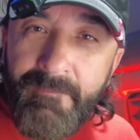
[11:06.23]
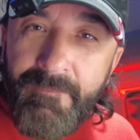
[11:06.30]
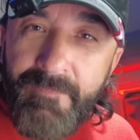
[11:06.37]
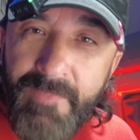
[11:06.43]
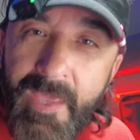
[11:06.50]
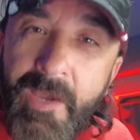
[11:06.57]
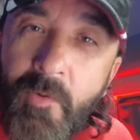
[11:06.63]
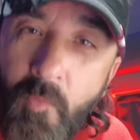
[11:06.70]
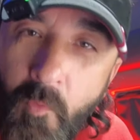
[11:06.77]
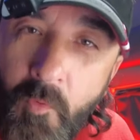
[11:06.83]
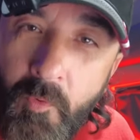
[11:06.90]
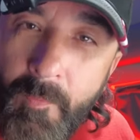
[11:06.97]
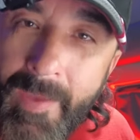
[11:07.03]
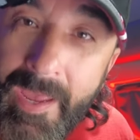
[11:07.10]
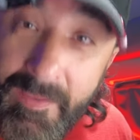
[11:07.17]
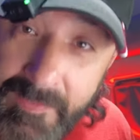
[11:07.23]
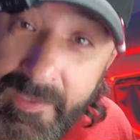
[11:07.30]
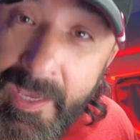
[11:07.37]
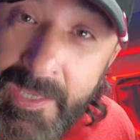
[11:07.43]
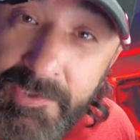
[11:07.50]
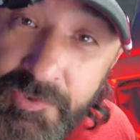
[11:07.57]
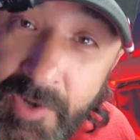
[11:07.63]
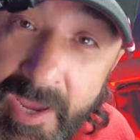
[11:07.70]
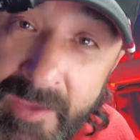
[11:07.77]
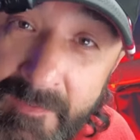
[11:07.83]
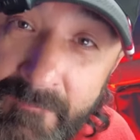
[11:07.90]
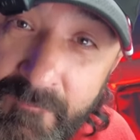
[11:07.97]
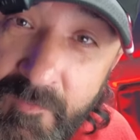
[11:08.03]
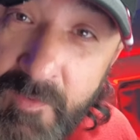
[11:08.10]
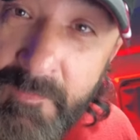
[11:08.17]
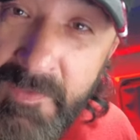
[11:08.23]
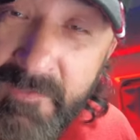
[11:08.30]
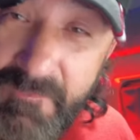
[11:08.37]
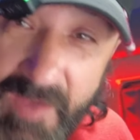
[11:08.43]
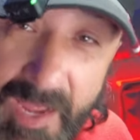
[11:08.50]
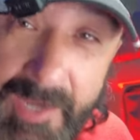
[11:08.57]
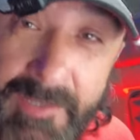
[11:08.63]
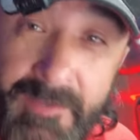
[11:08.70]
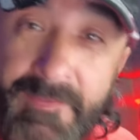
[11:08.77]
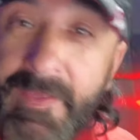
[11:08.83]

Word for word: that quarterback that got drafted from Nevada,